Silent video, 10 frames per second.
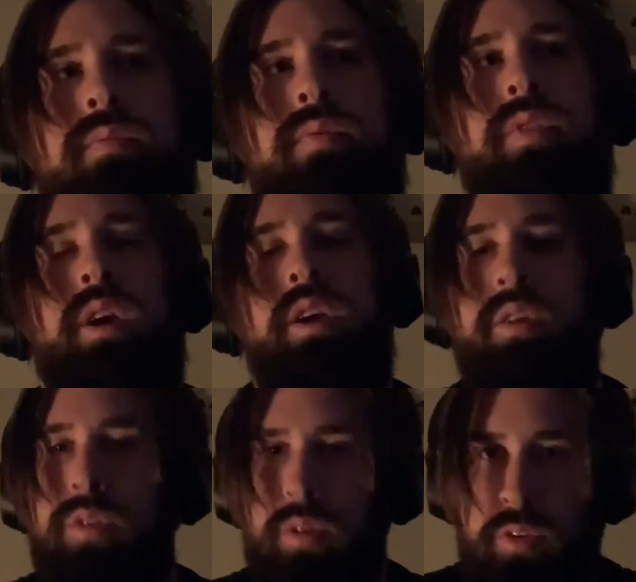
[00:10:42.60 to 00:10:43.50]
I
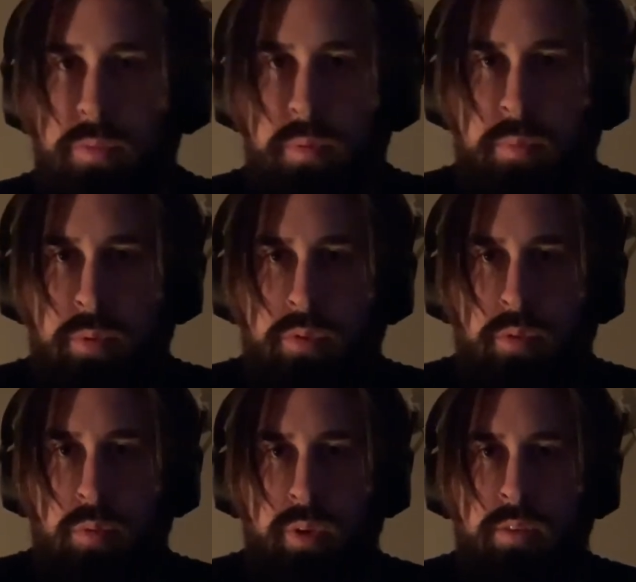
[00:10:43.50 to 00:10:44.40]
encourage people to
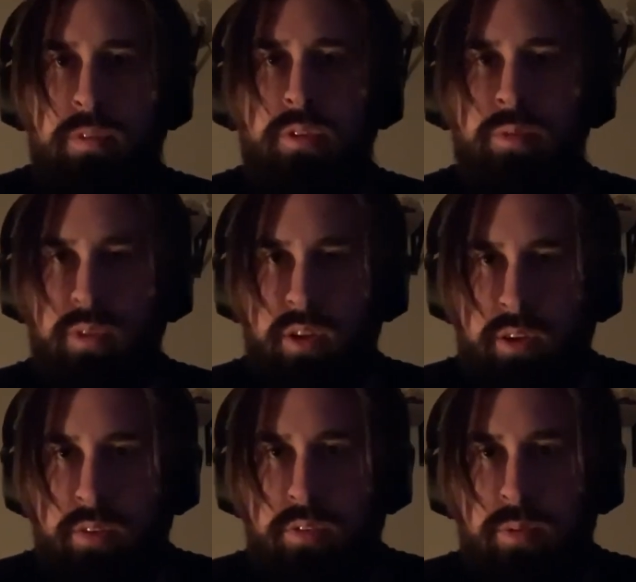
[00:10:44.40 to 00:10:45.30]

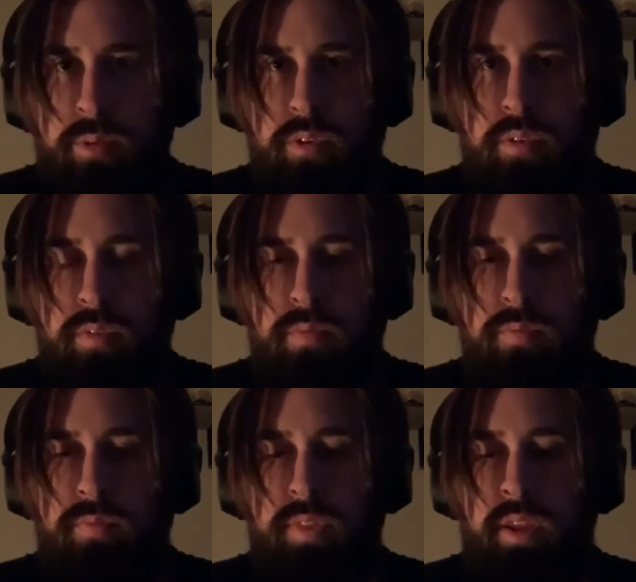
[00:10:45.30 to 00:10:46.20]
re-visualize Ullr
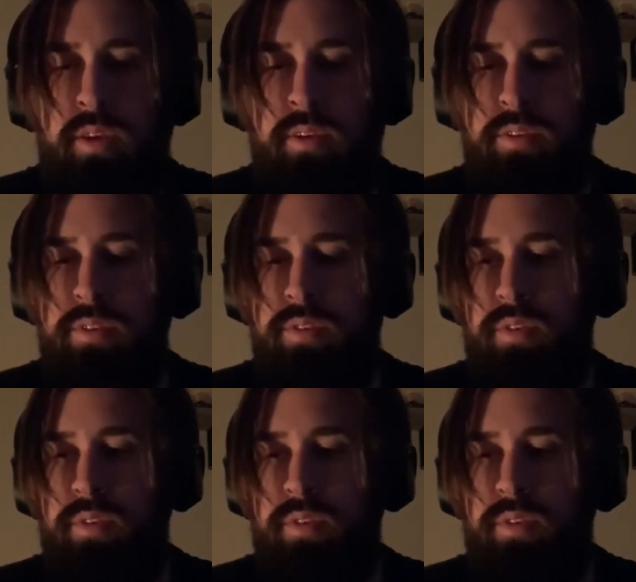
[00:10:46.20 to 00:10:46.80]
is